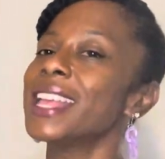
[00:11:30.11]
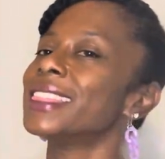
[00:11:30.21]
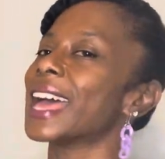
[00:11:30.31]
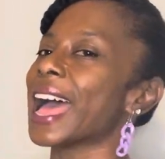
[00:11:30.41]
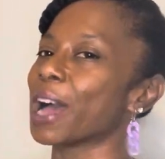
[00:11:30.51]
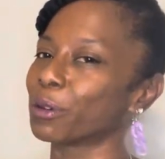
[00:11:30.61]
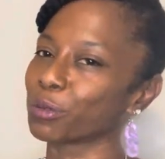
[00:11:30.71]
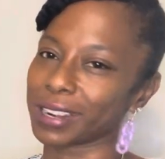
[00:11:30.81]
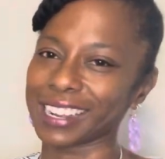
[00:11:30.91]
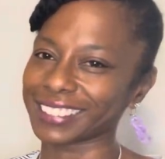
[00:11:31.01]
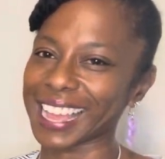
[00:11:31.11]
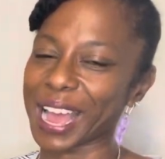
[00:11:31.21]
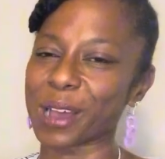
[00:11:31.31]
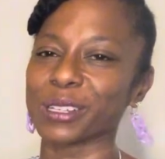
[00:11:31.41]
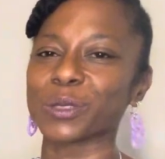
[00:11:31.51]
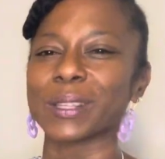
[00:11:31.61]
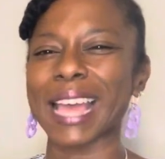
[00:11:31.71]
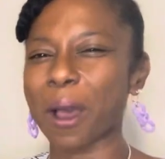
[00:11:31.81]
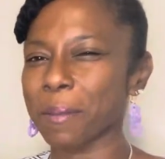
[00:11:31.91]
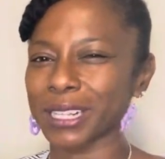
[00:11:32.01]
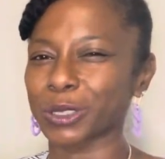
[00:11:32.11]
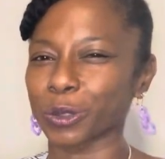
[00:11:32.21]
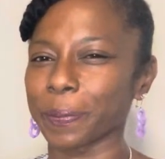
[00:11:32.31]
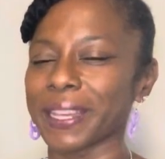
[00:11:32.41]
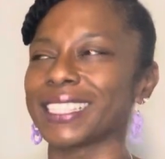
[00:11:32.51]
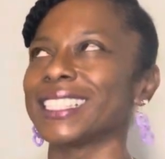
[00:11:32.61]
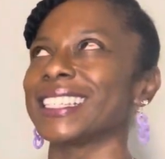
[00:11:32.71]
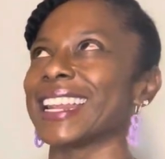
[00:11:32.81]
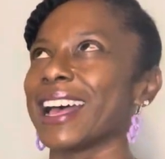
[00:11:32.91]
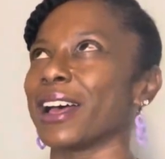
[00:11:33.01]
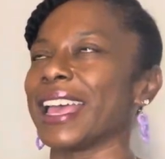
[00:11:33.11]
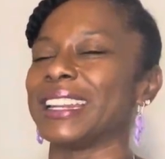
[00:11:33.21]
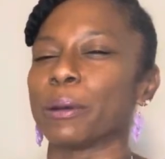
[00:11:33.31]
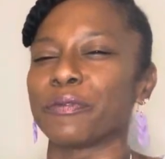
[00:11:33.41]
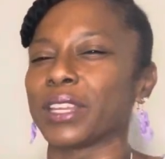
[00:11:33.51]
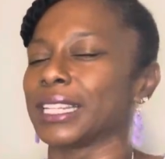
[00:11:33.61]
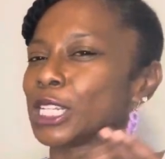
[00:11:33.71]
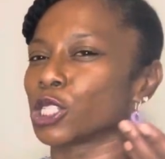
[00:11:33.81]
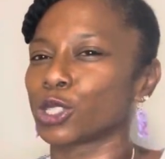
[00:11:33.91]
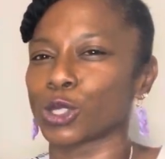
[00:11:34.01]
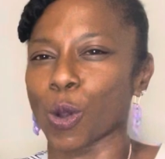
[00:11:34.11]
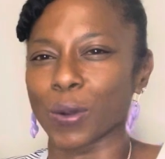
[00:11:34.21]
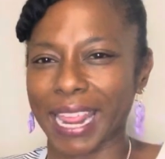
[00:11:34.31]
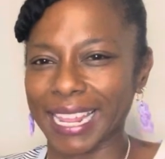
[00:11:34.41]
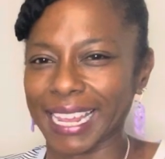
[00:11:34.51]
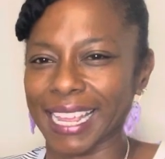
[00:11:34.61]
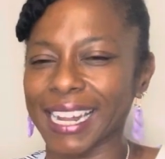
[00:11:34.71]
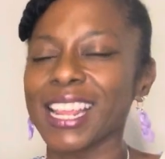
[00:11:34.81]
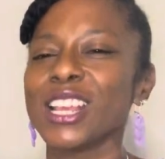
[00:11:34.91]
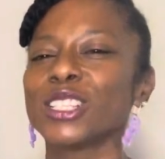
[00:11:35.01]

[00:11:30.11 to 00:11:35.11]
that I would run out the house without my jewelry pieces and I'll end up feeling so naked.